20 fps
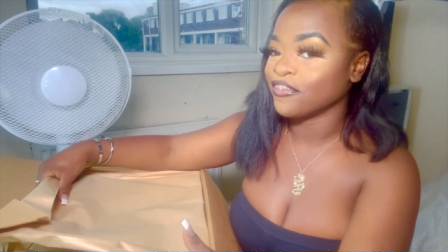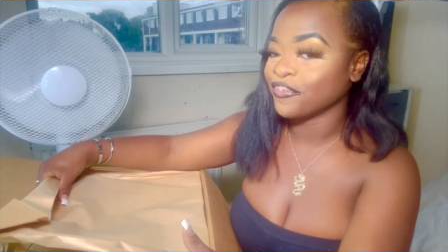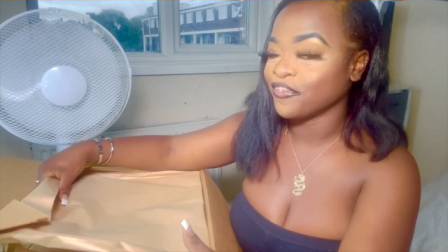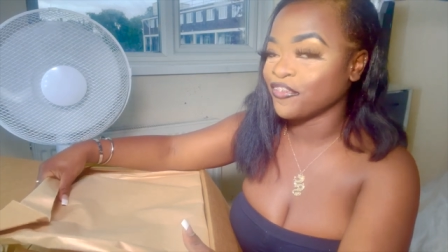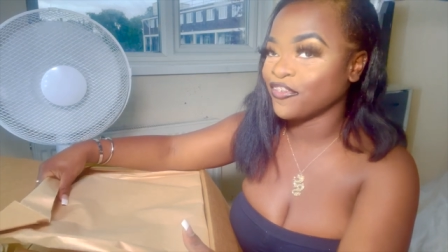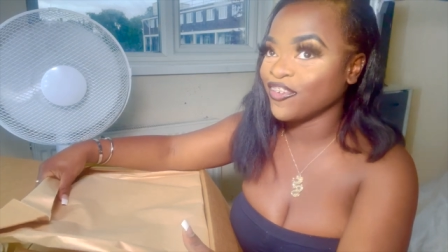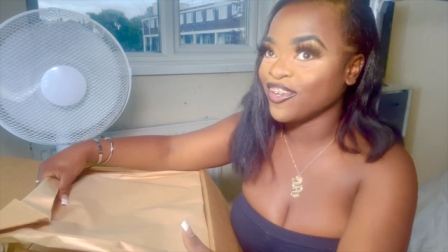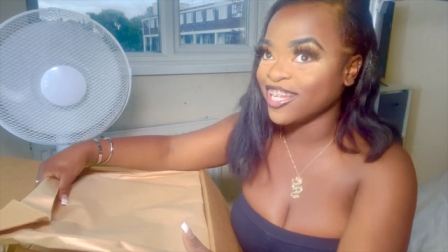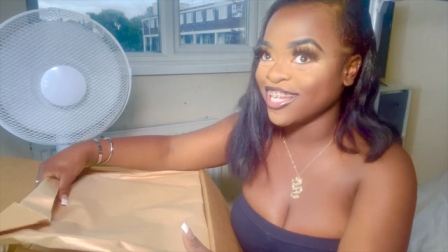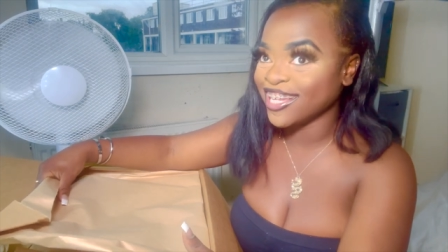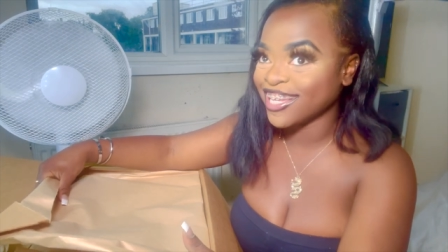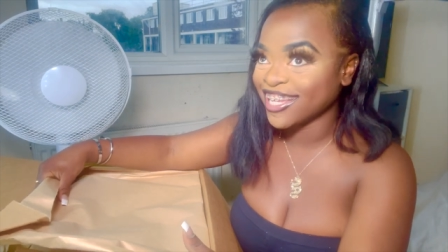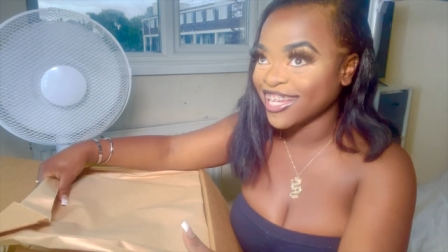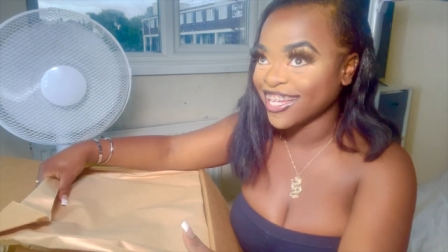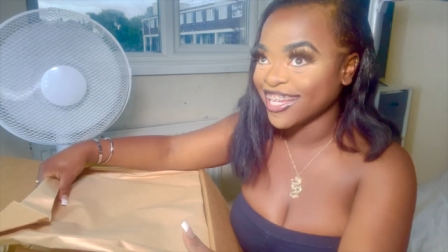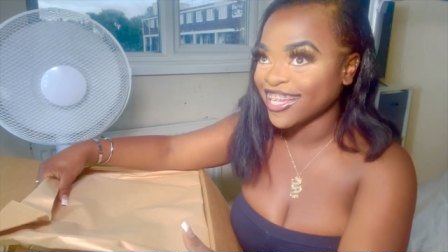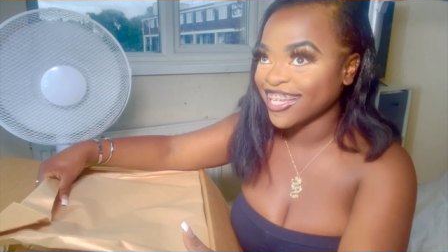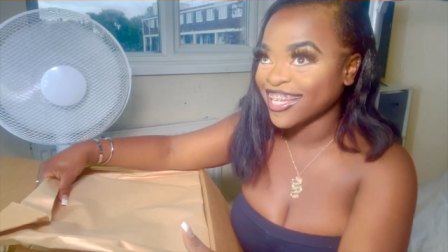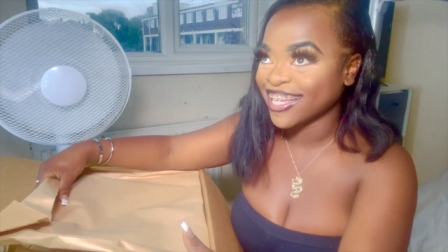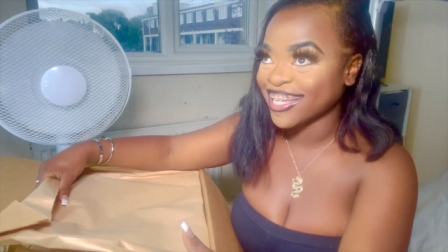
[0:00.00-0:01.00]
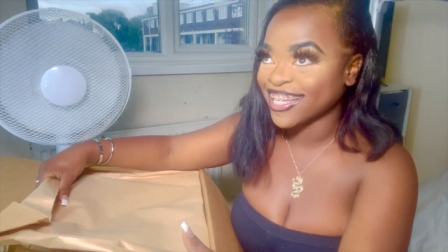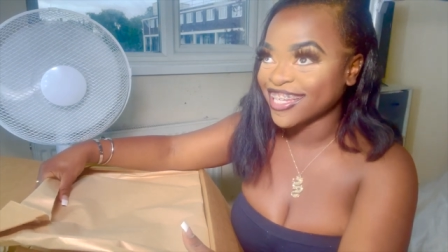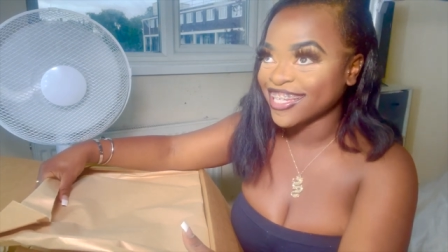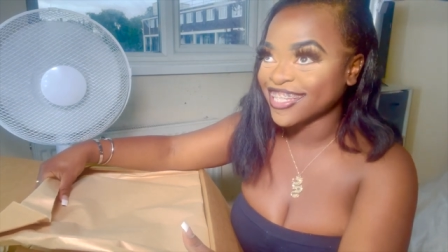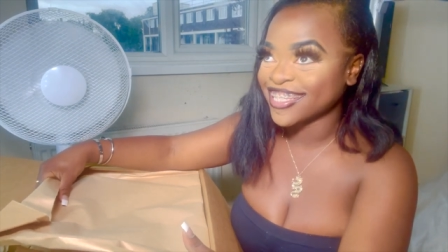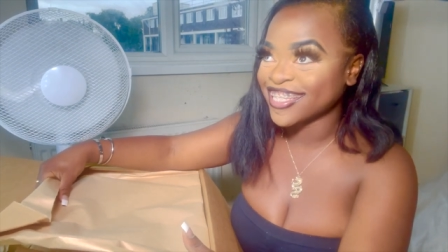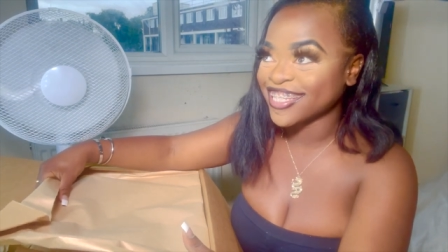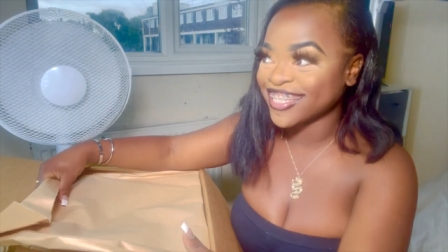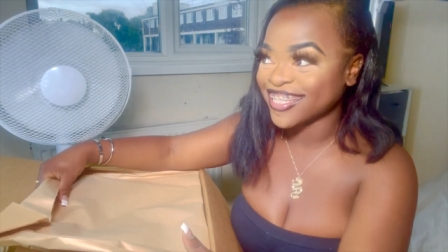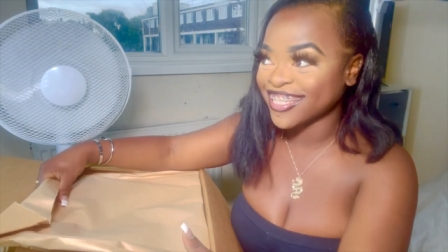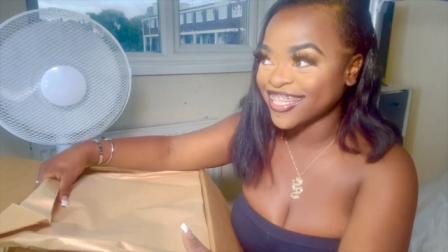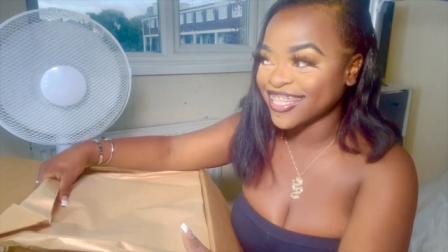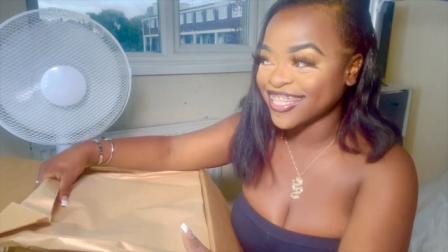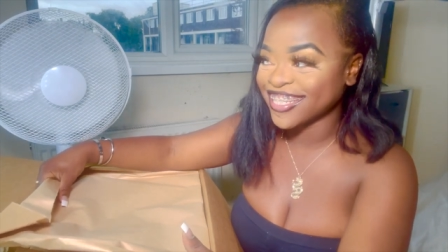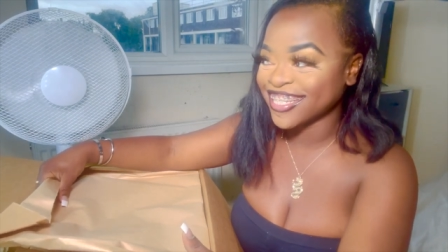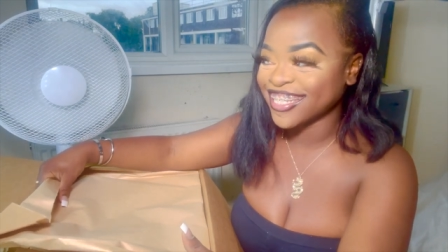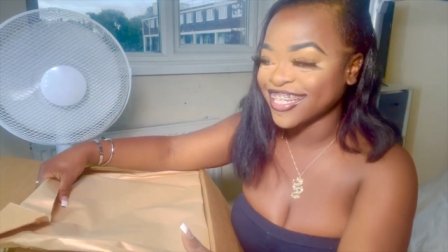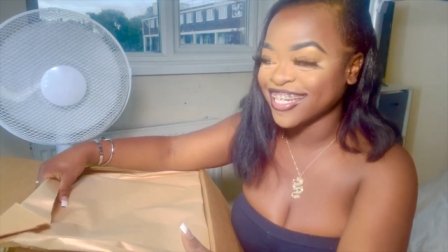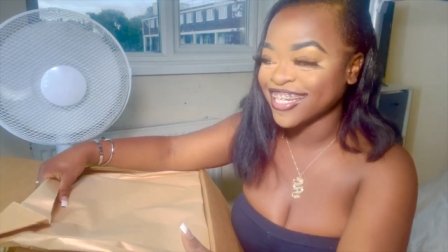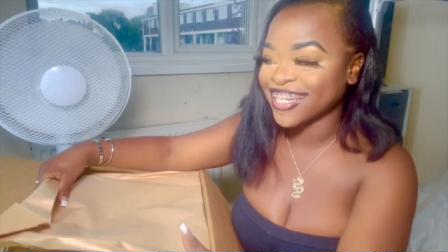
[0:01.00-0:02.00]
Three,
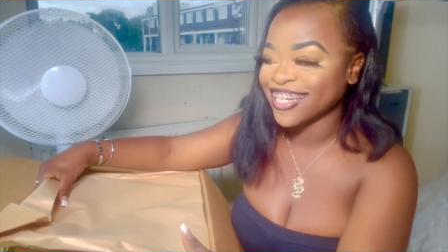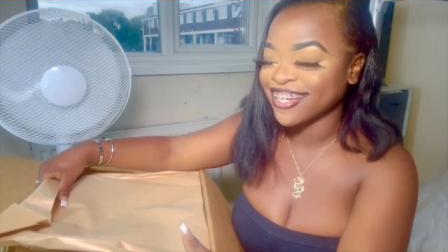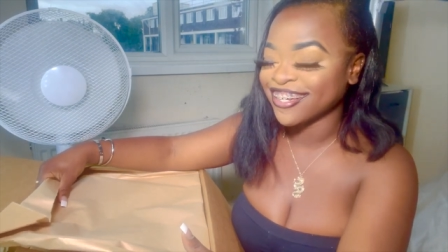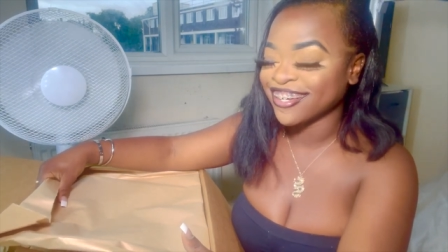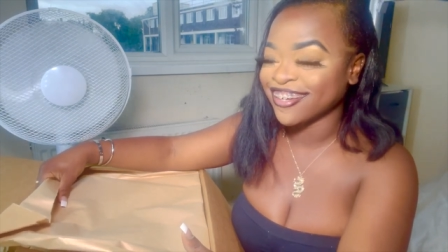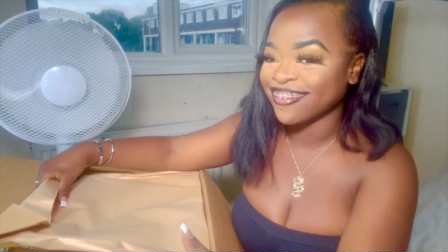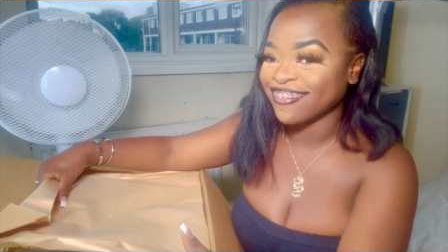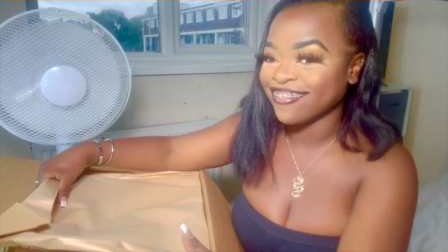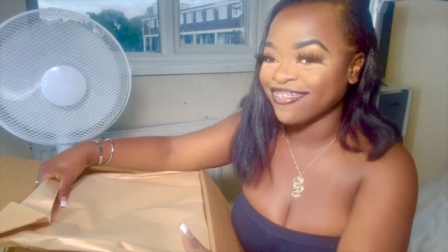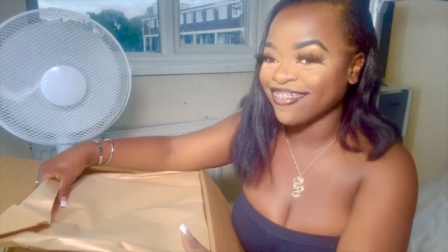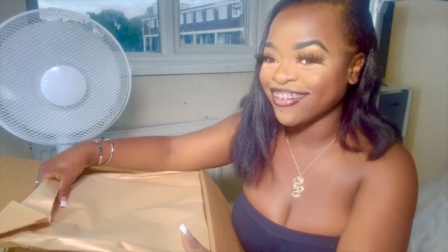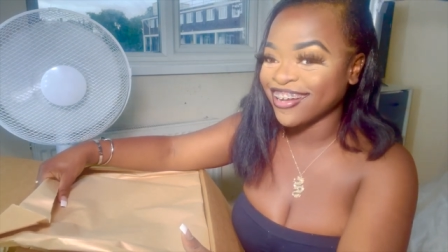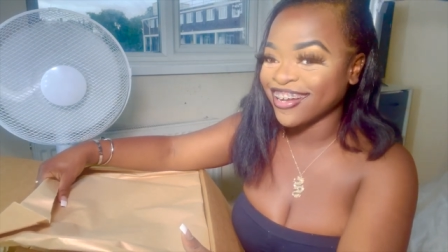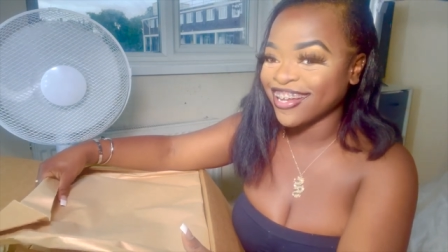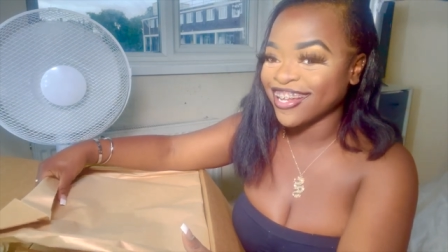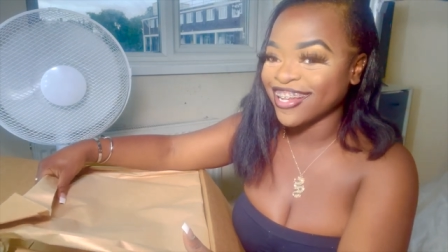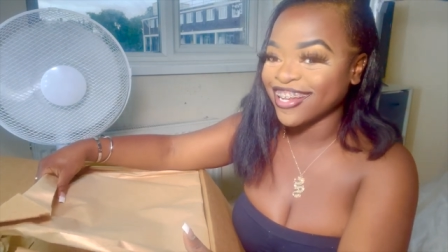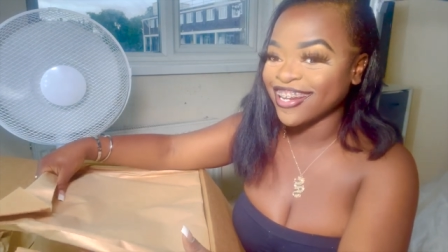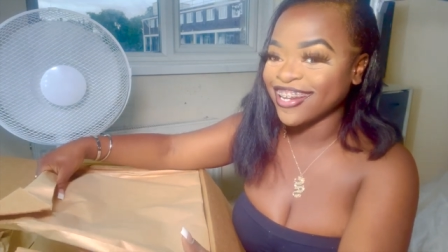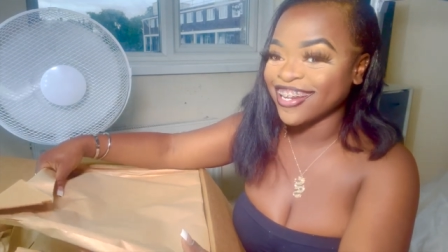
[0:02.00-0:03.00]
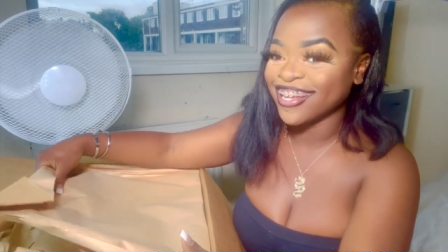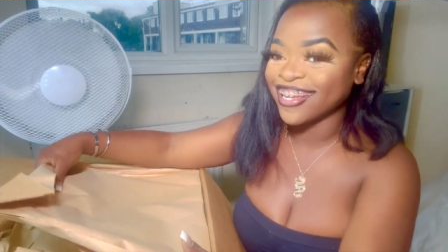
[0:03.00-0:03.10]
two, one.